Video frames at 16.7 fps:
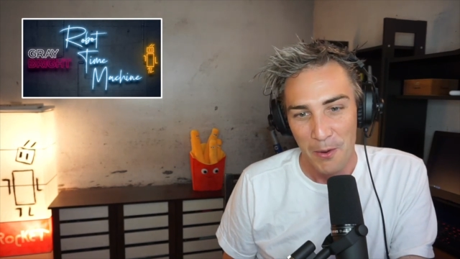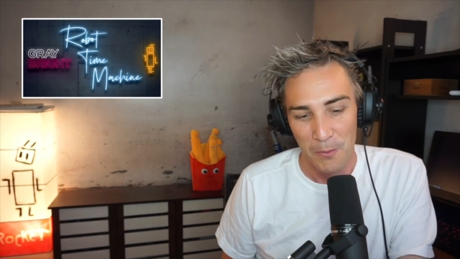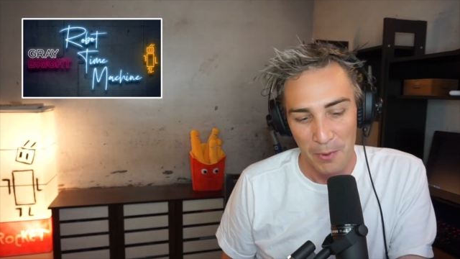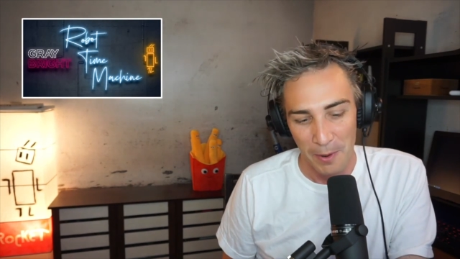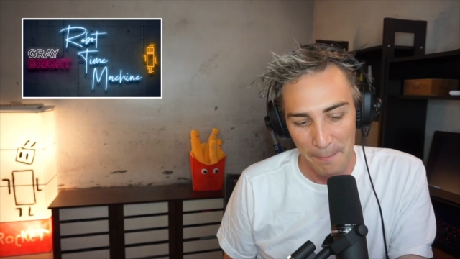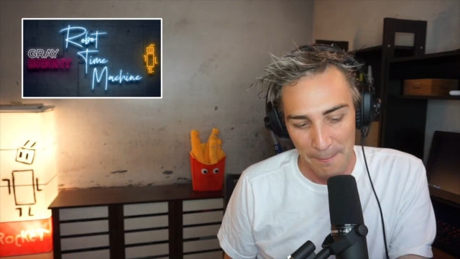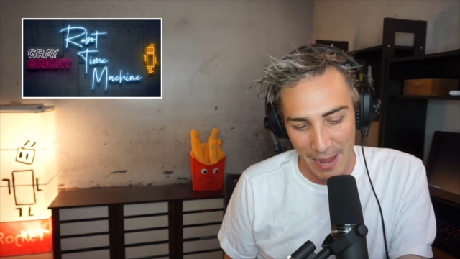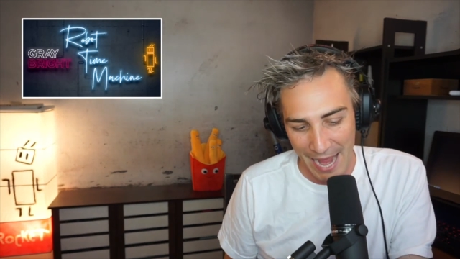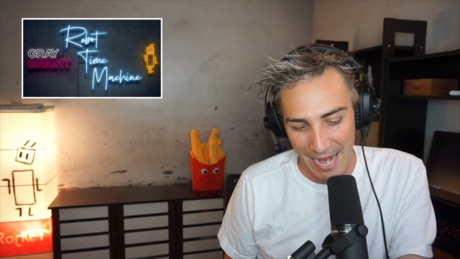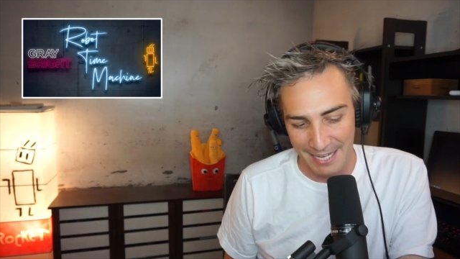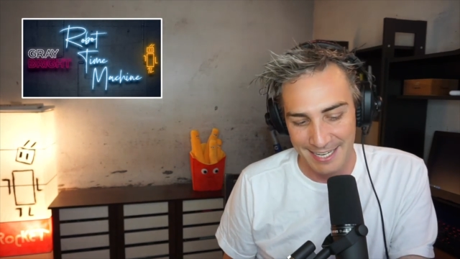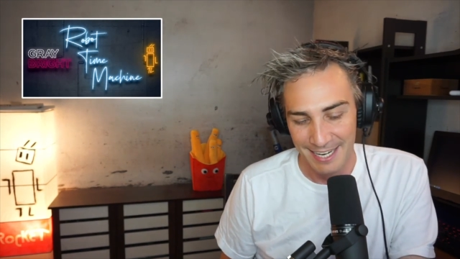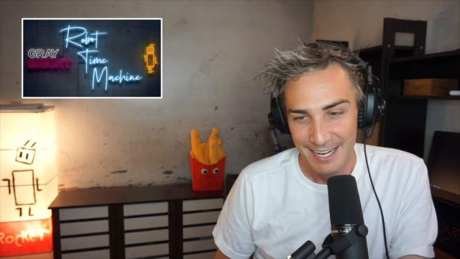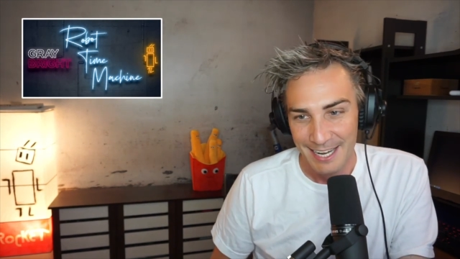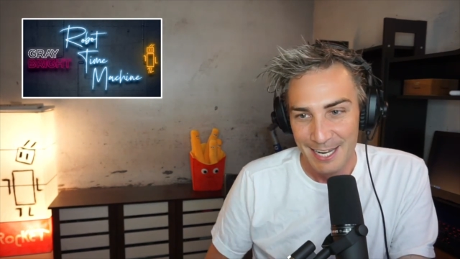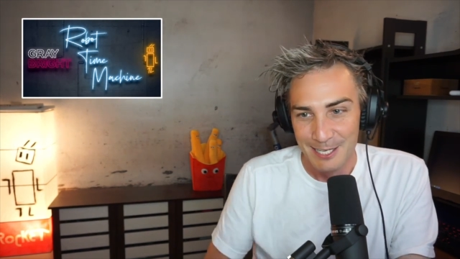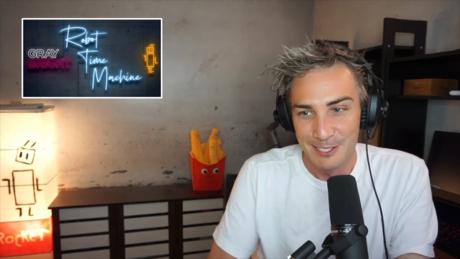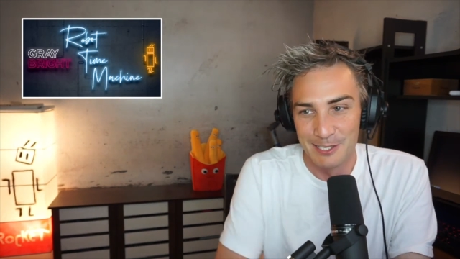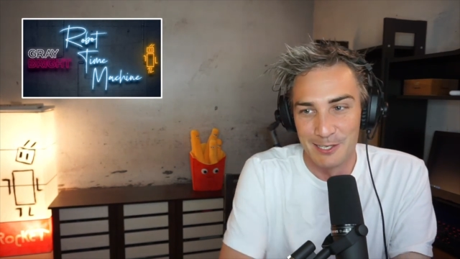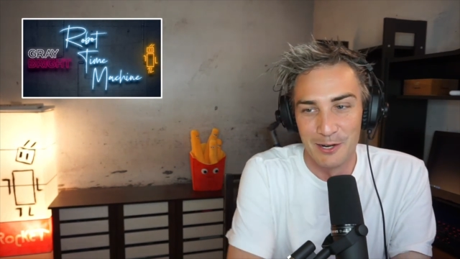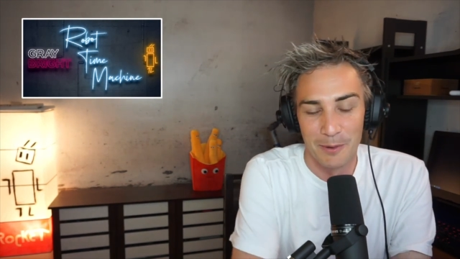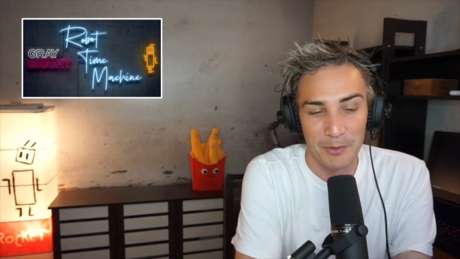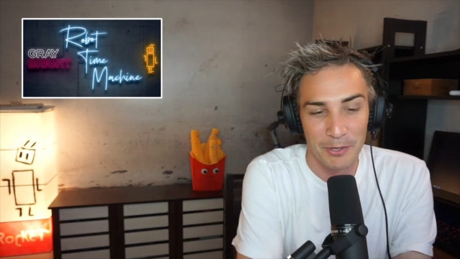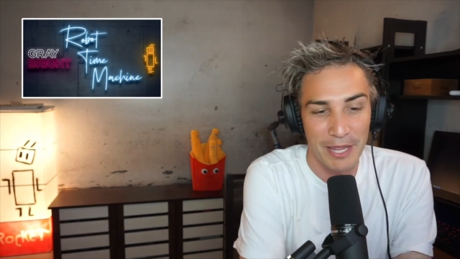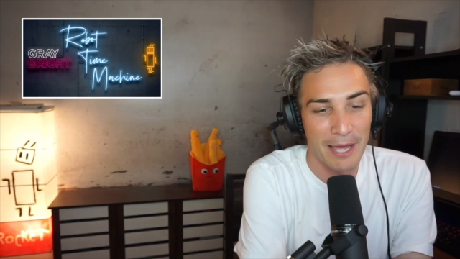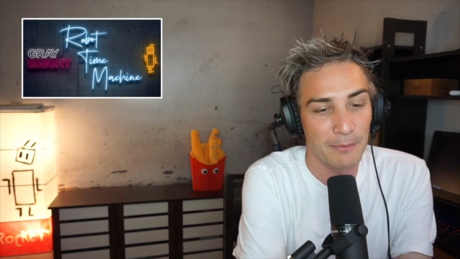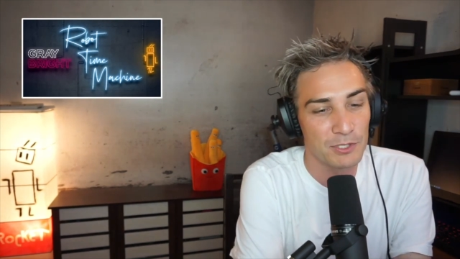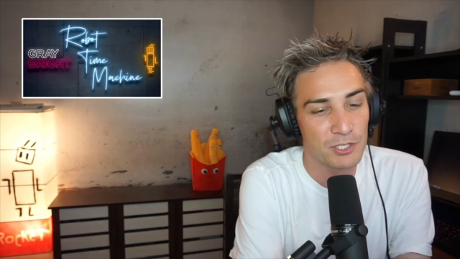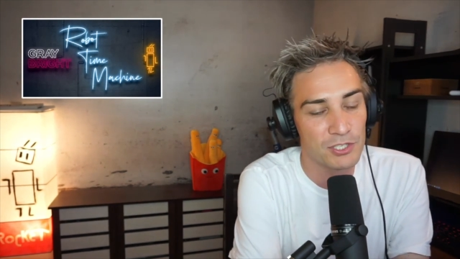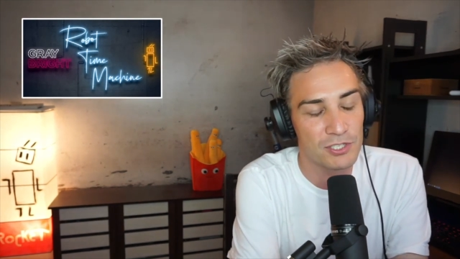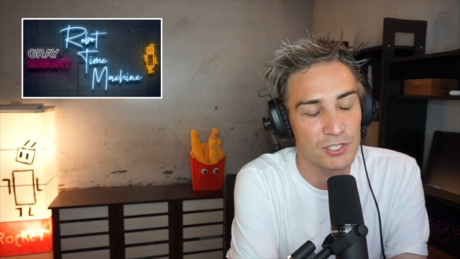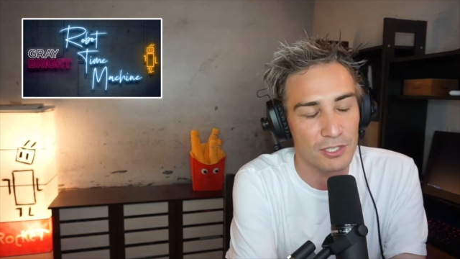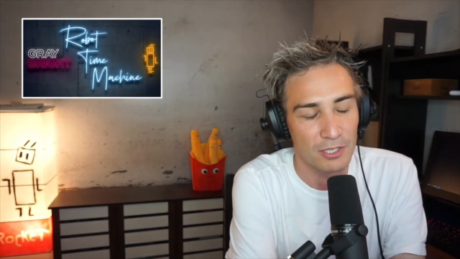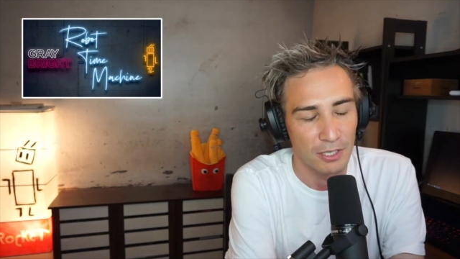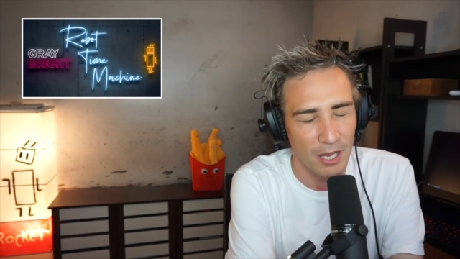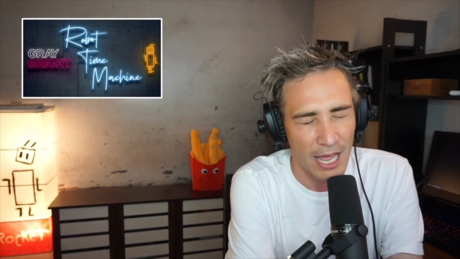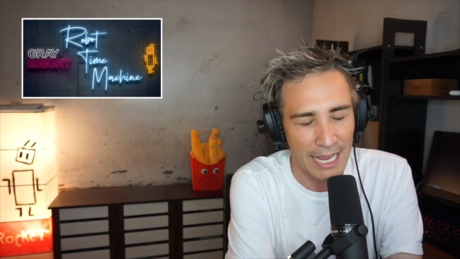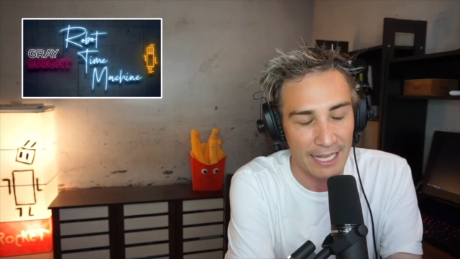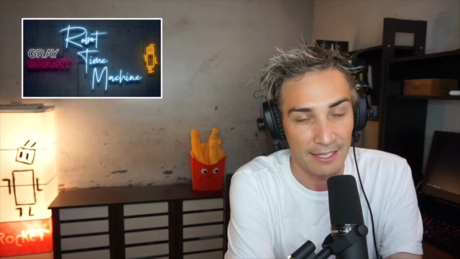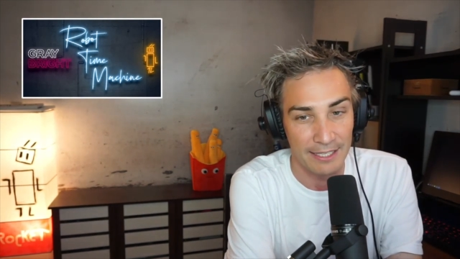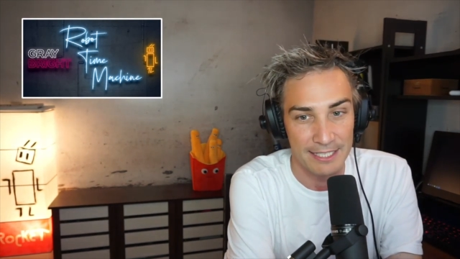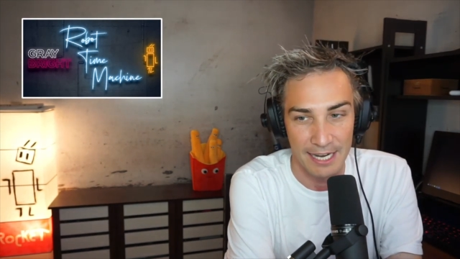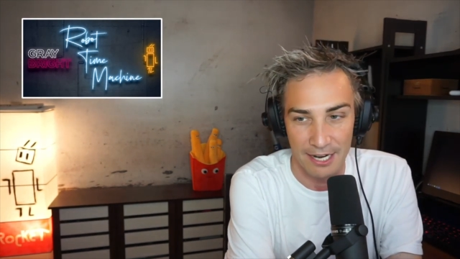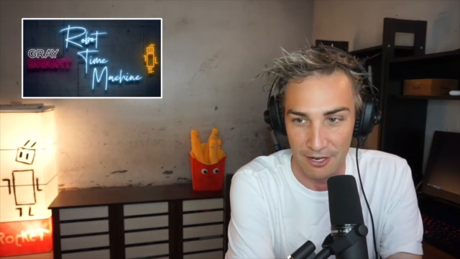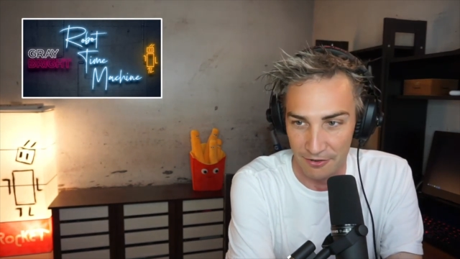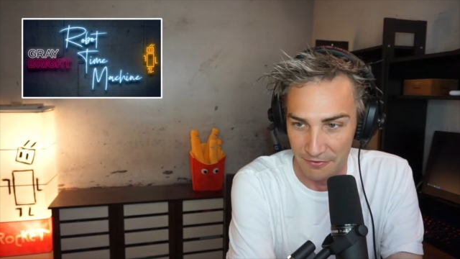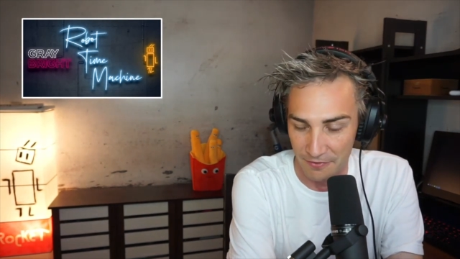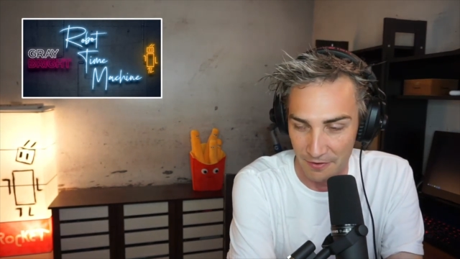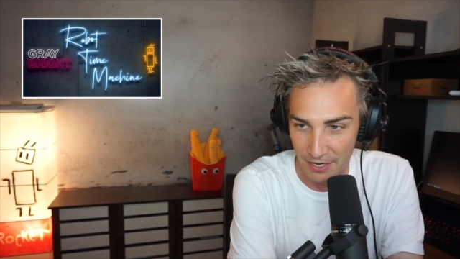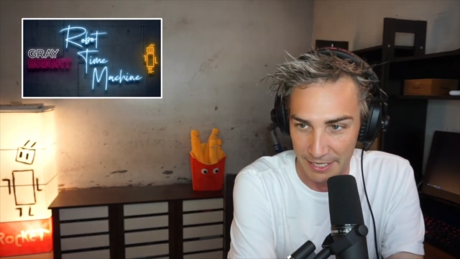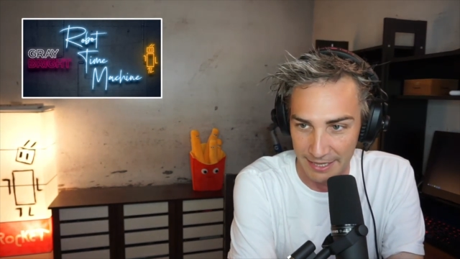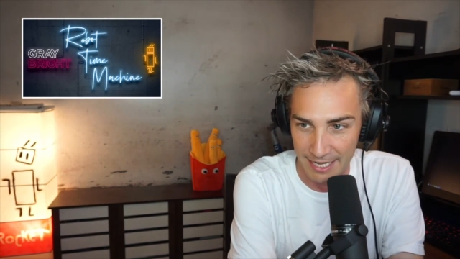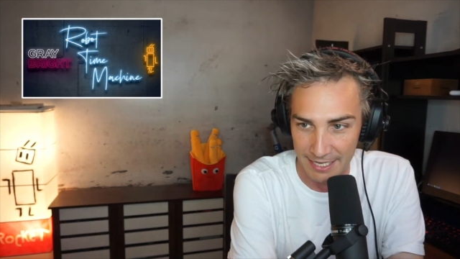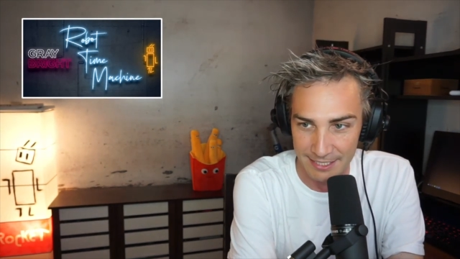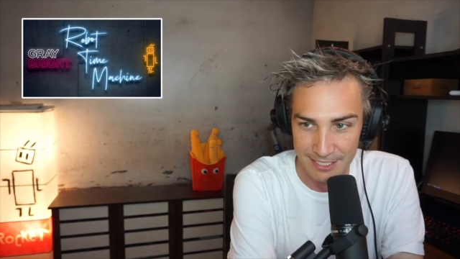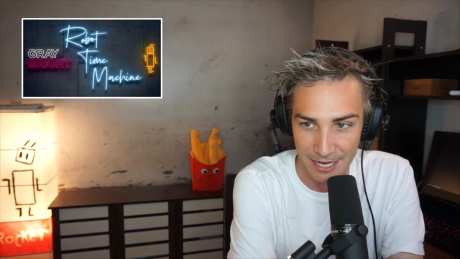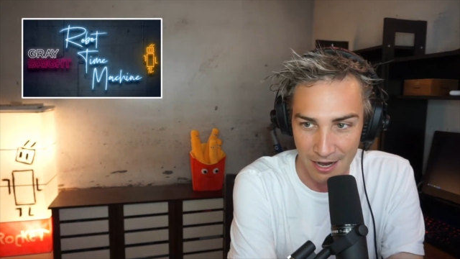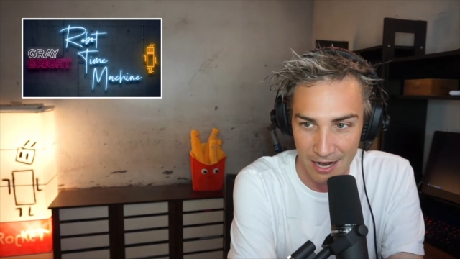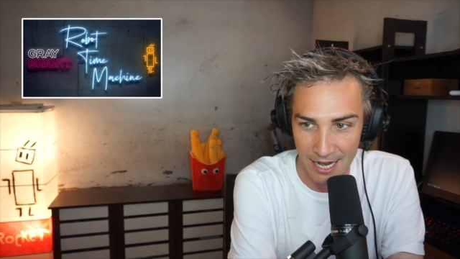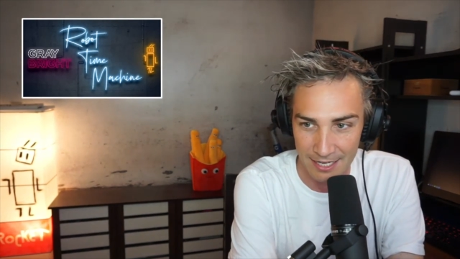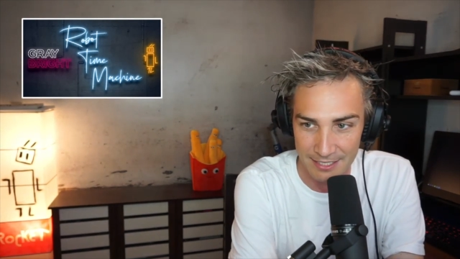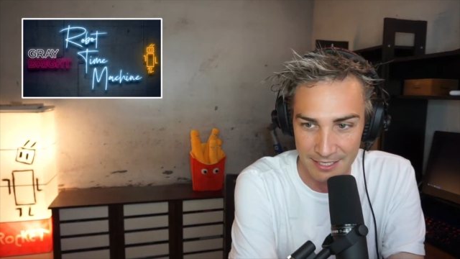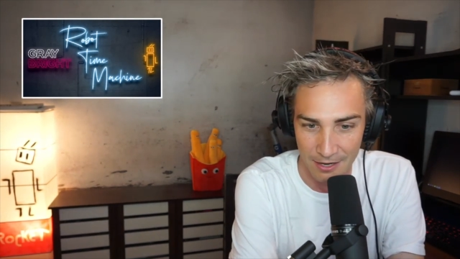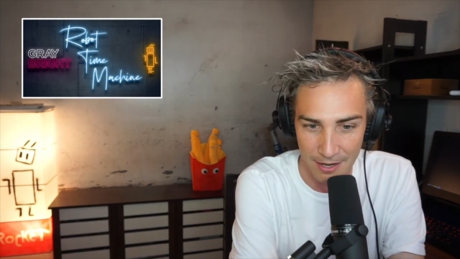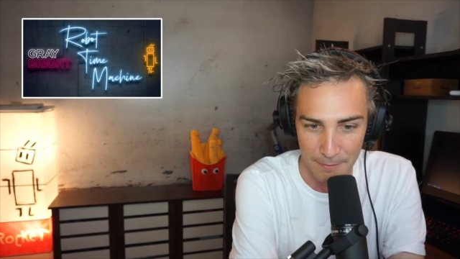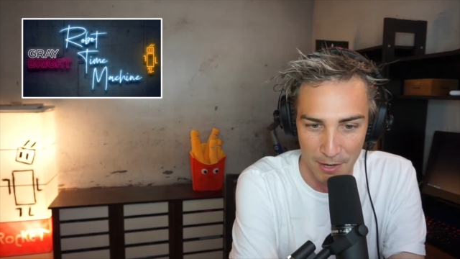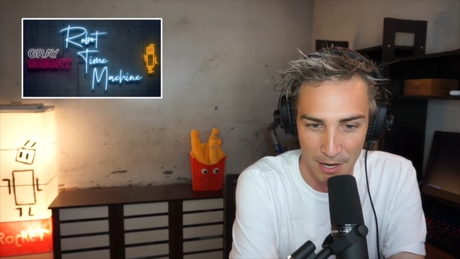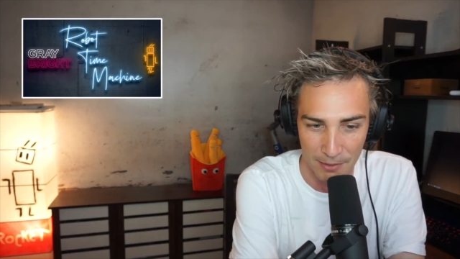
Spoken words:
We're back to normal. That was slightly terrifying. The entire time